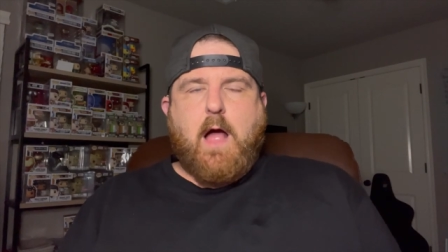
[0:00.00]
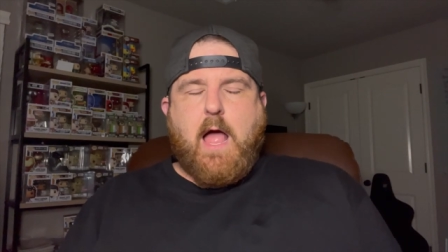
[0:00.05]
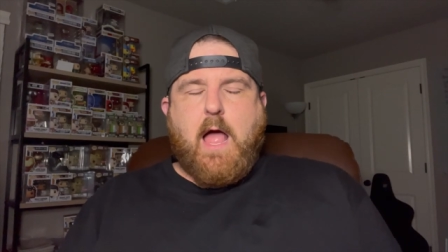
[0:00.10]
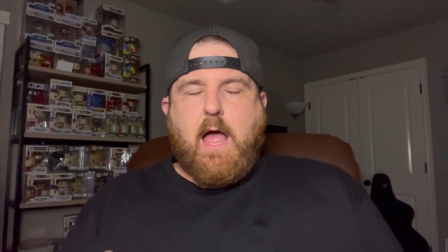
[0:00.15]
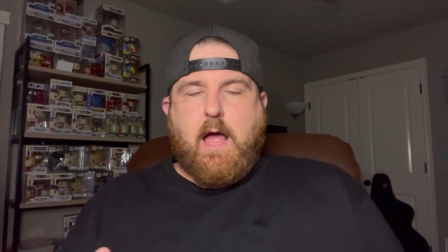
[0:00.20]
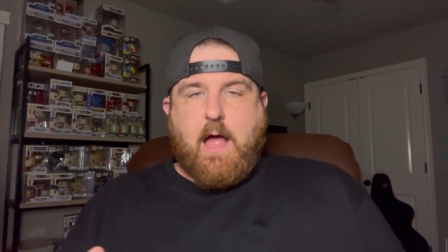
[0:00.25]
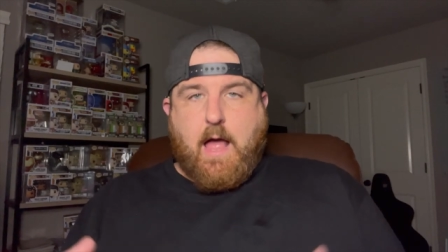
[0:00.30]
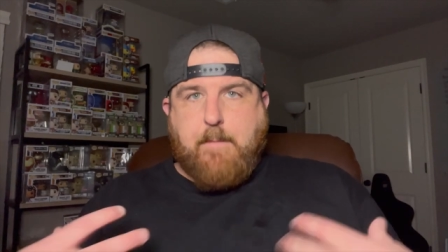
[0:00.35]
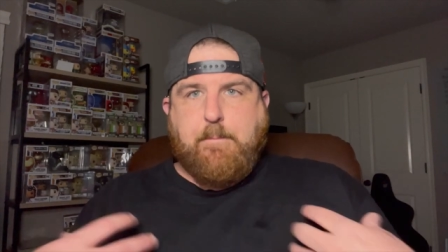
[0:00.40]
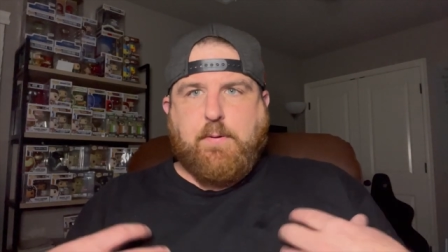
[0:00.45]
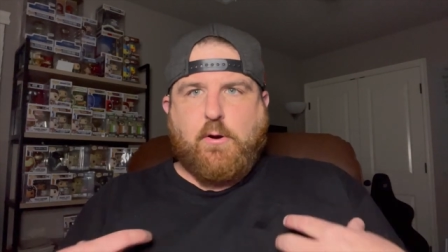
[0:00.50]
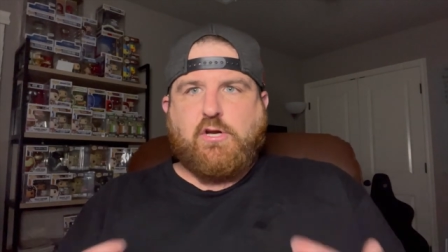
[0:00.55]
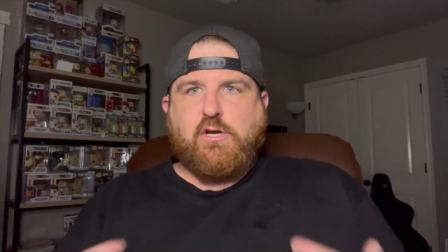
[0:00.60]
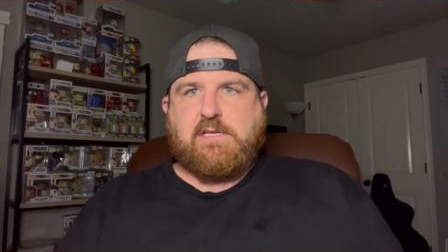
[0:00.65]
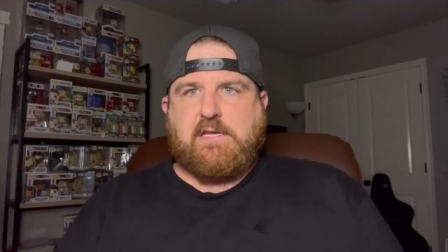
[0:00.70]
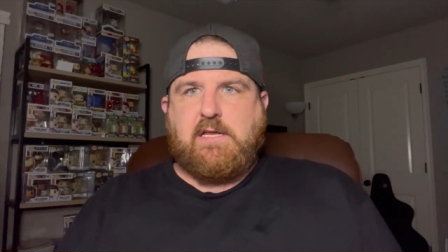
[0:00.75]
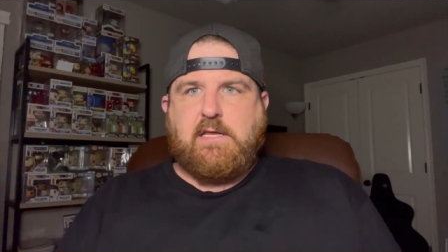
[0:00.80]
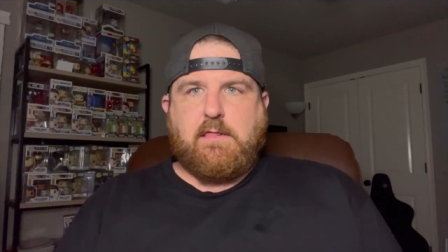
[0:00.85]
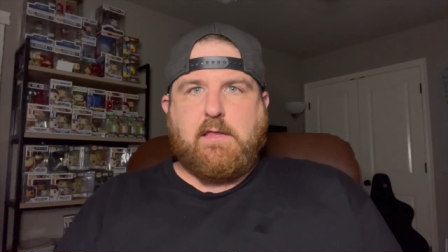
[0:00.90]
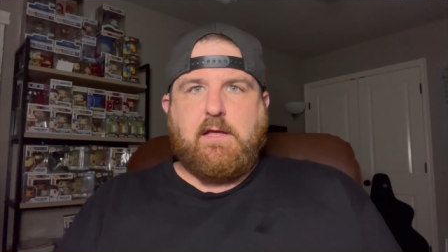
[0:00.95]
I
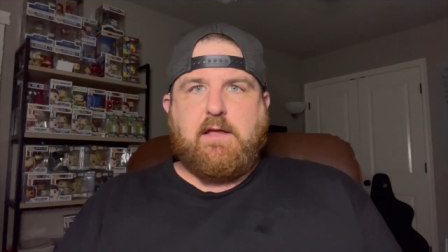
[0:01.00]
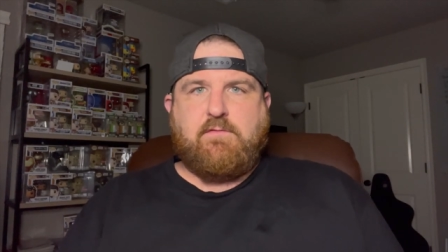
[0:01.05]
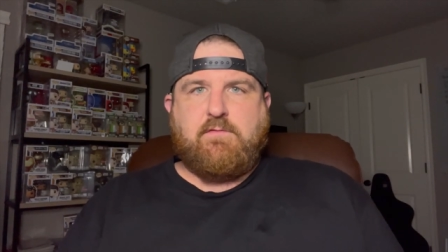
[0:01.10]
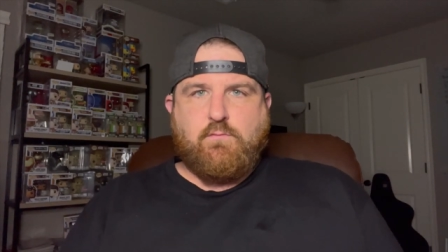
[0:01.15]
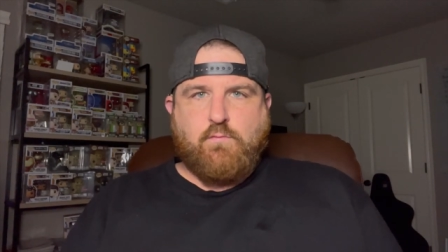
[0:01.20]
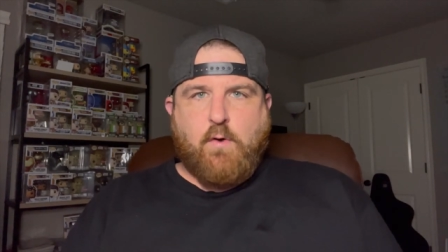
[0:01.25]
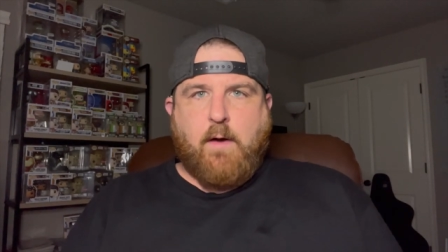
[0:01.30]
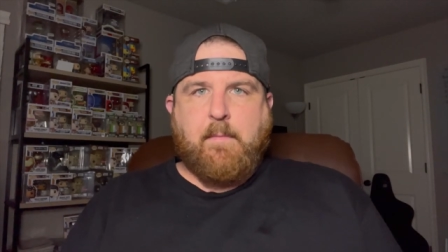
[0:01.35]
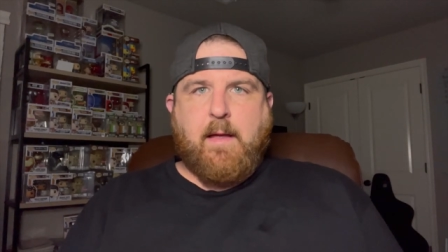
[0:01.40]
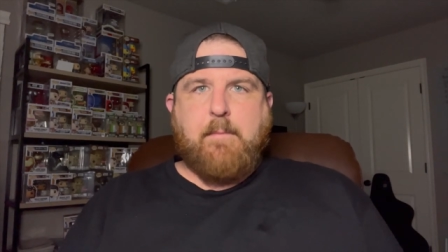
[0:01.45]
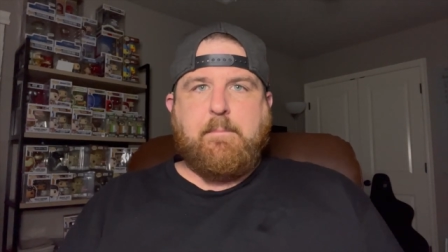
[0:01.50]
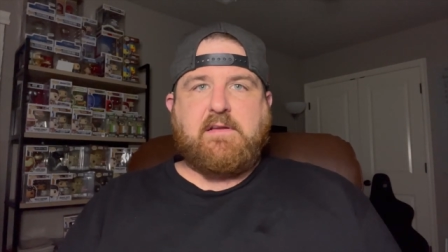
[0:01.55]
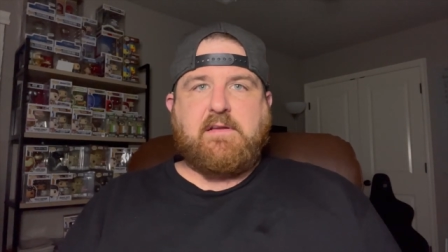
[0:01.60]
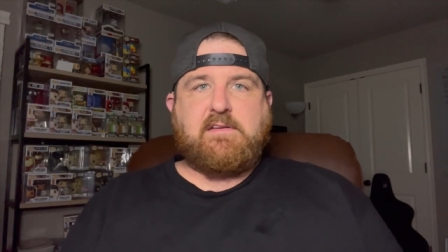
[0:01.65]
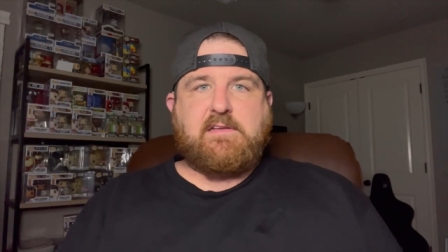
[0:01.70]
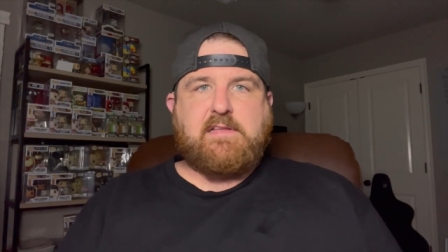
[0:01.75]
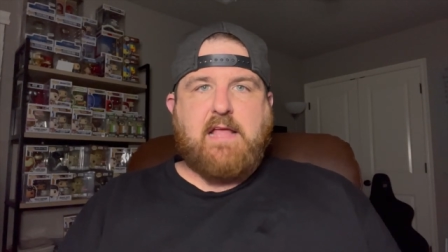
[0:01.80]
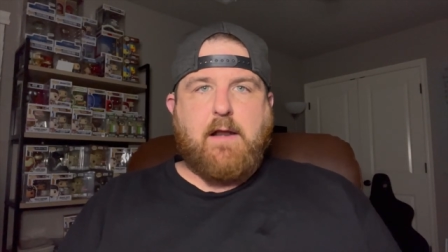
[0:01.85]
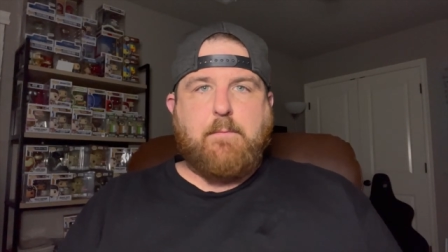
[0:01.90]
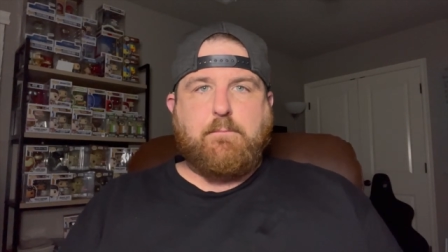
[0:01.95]
personally live and run my
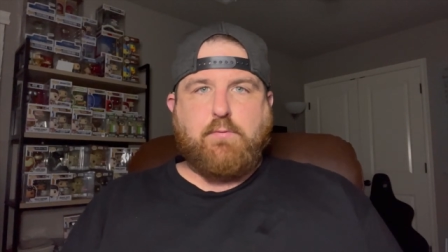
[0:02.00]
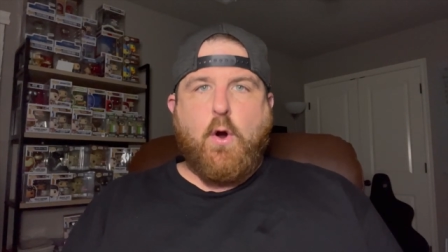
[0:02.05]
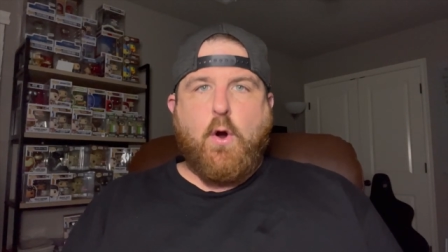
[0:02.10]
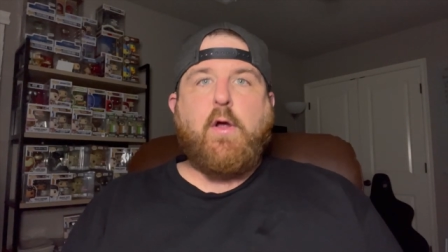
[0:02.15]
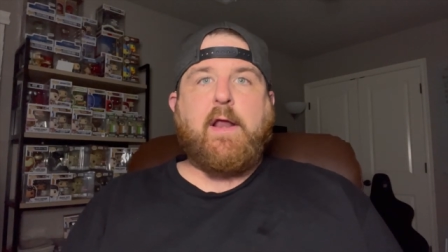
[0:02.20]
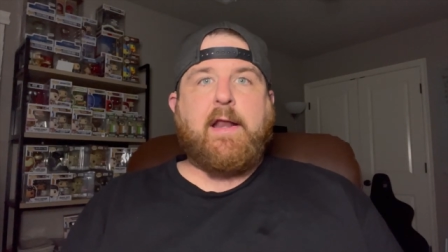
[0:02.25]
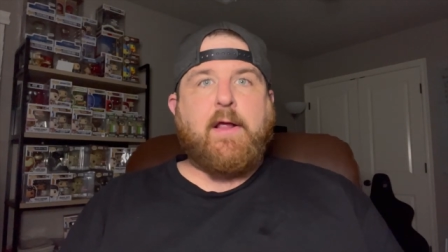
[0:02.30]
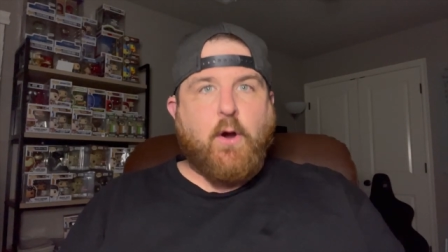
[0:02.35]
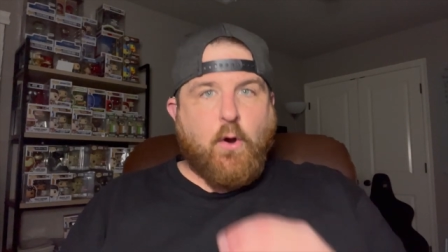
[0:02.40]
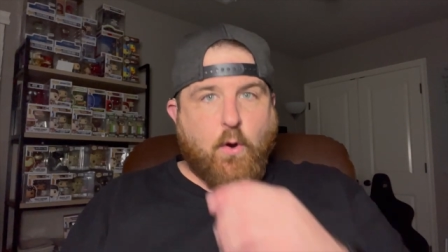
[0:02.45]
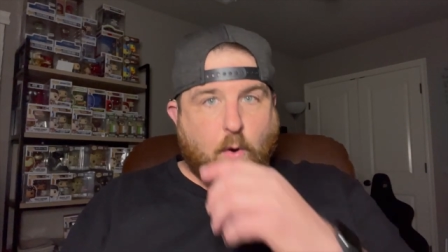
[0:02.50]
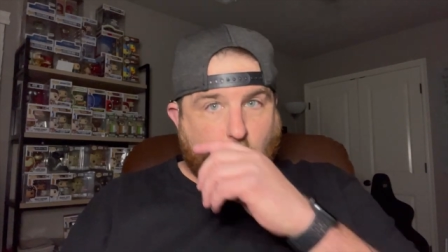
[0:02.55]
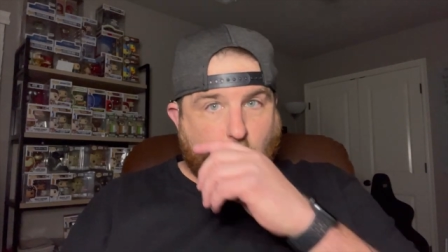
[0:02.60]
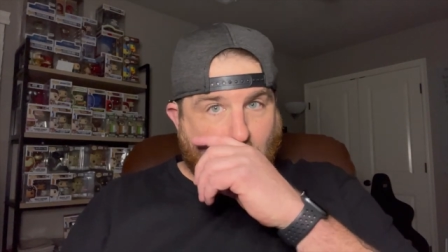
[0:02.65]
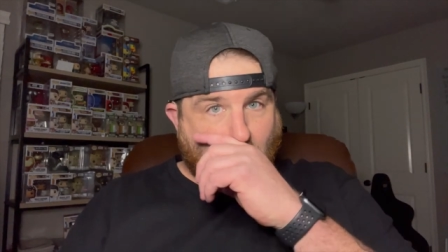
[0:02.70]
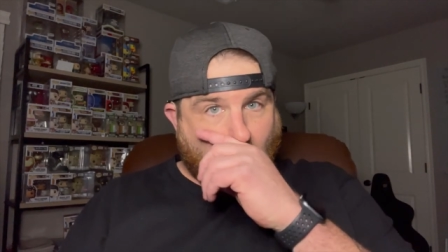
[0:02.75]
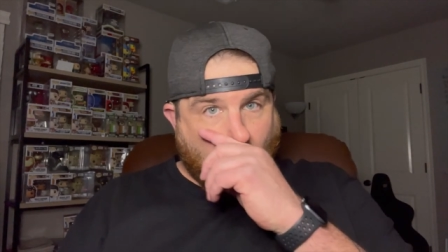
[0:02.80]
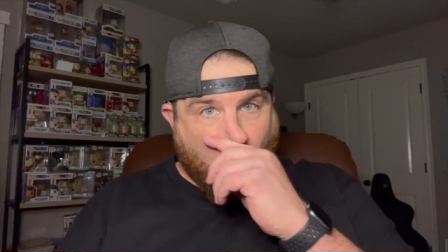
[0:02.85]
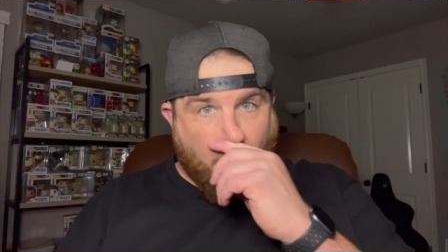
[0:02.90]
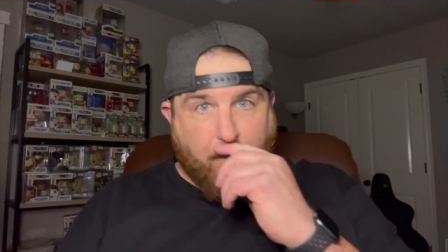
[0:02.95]
business out of Broken Arrow,
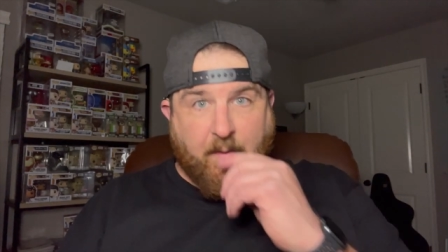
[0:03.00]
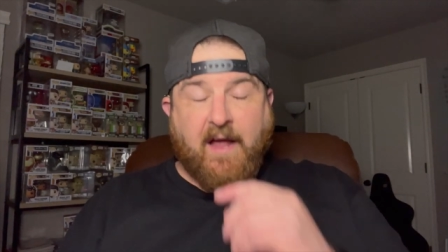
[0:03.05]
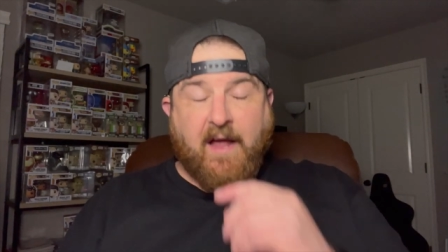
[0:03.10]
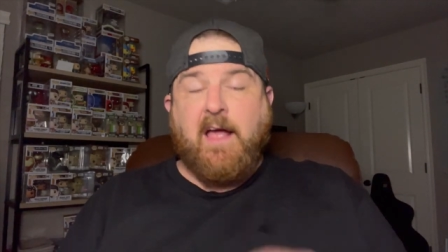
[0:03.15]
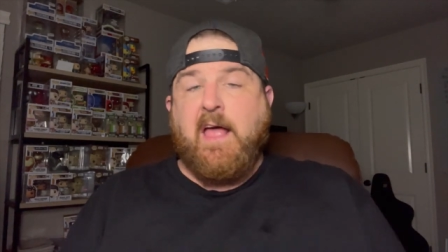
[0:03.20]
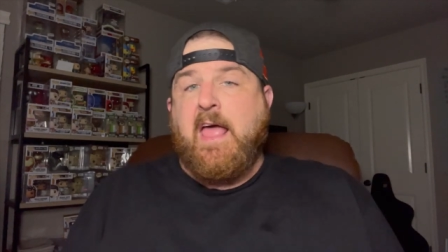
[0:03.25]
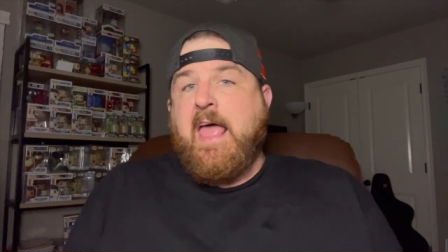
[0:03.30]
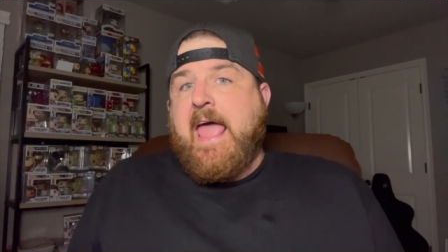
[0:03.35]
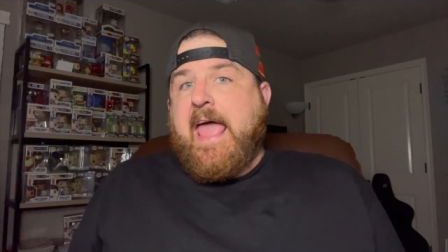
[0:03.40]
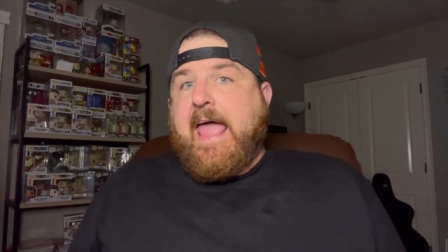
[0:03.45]
Oklahoma.